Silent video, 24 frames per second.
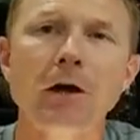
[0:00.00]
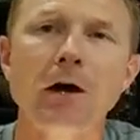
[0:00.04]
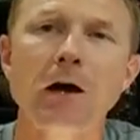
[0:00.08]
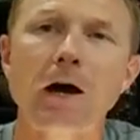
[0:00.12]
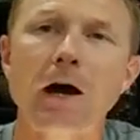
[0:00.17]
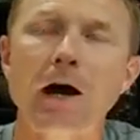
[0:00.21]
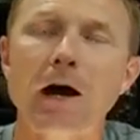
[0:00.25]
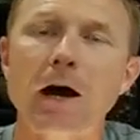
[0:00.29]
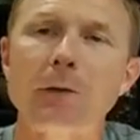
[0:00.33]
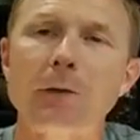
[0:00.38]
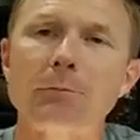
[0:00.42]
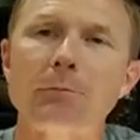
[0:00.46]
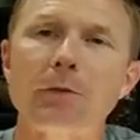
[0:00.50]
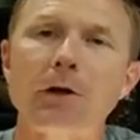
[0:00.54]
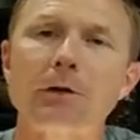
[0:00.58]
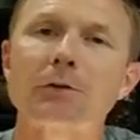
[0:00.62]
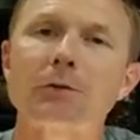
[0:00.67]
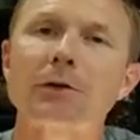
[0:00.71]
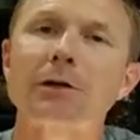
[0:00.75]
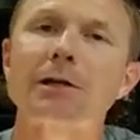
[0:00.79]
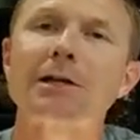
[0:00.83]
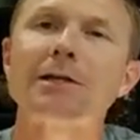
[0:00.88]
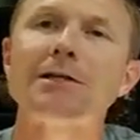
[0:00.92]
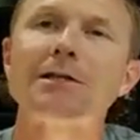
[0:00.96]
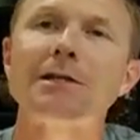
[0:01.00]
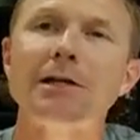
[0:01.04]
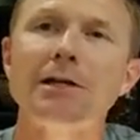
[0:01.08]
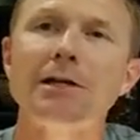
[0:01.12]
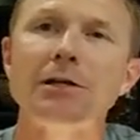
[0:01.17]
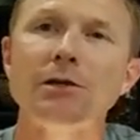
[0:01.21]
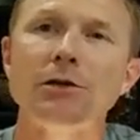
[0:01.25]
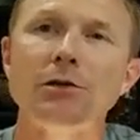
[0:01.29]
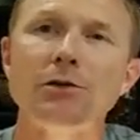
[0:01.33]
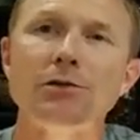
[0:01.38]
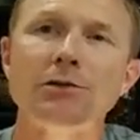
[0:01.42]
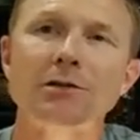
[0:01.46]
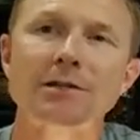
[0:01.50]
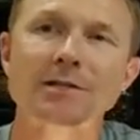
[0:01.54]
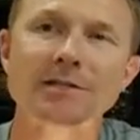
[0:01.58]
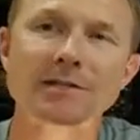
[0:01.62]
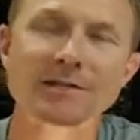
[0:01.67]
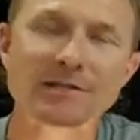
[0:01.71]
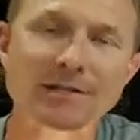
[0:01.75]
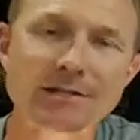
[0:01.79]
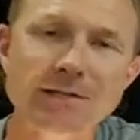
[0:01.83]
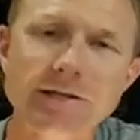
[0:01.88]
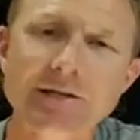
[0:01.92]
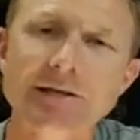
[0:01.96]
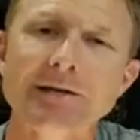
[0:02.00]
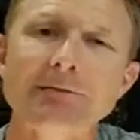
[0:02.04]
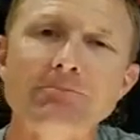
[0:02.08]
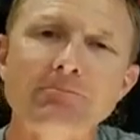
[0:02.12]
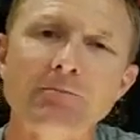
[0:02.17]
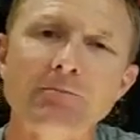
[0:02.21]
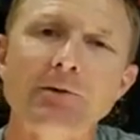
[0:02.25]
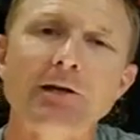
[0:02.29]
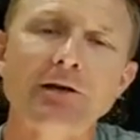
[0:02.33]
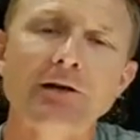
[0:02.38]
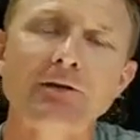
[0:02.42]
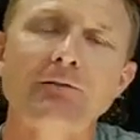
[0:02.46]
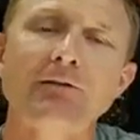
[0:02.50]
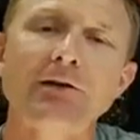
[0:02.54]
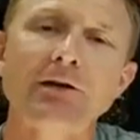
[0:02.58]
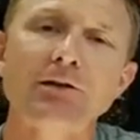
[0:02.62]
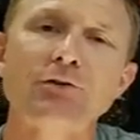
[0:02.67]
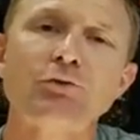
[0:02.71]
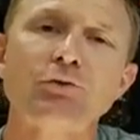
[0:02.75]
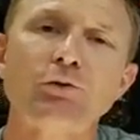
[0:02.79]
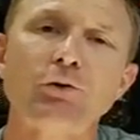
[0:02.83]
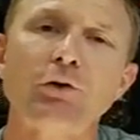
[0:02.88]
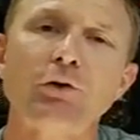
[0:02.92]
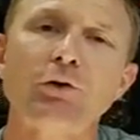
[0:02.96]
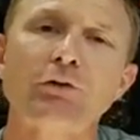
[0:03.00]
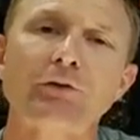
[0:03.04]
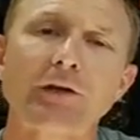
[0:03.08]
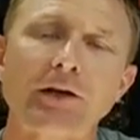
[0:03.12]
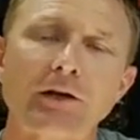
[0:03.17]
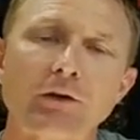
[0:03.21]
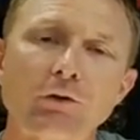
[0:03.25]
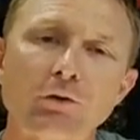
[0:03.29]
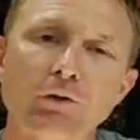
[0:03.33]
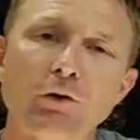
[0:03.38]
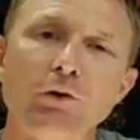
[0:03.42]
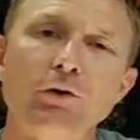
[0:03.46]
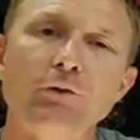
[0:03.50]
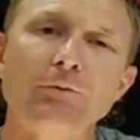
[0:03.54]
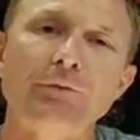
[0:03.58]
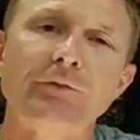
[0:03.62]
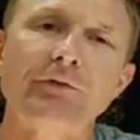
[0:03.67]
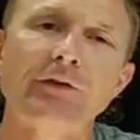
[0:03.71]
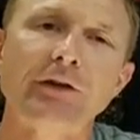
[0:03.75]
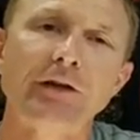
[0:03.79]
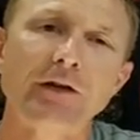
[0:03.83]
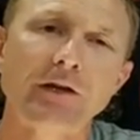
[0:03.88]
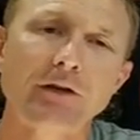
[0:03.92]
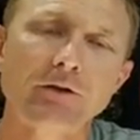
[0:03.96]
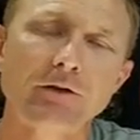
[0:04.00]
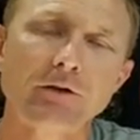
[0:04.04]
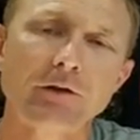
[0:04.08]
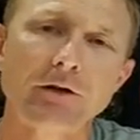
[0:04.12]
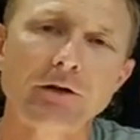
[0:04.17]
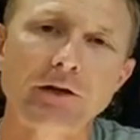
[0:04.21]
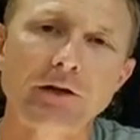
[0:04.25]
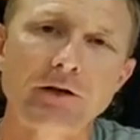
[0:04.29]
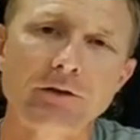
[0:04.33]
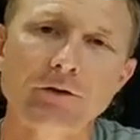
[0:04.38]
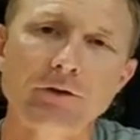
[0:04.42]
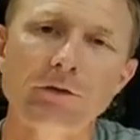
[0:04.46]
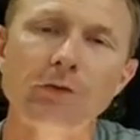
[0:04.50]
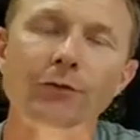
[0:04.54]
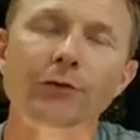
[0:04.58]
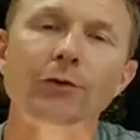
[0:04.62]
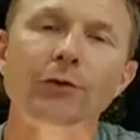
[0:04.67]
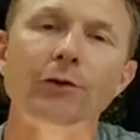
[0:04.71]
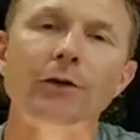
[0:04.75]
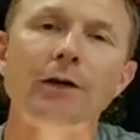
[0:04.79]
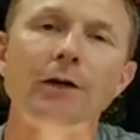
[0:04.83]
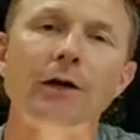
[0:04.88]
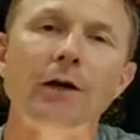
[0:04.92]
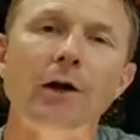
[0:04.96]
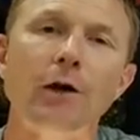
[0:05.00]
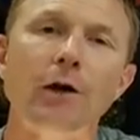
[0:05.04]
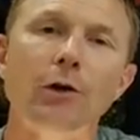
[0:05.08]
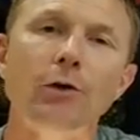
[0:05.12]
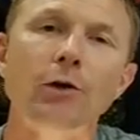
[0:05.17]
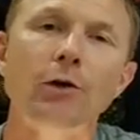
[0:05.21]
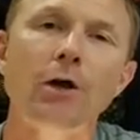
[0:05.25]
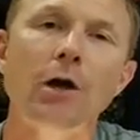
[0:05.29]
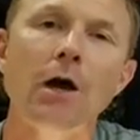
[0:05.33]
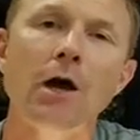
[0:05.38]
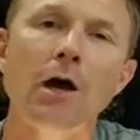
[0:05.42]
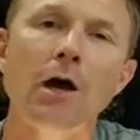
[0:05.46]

but I'm going to continue to see individuals and groups in the studio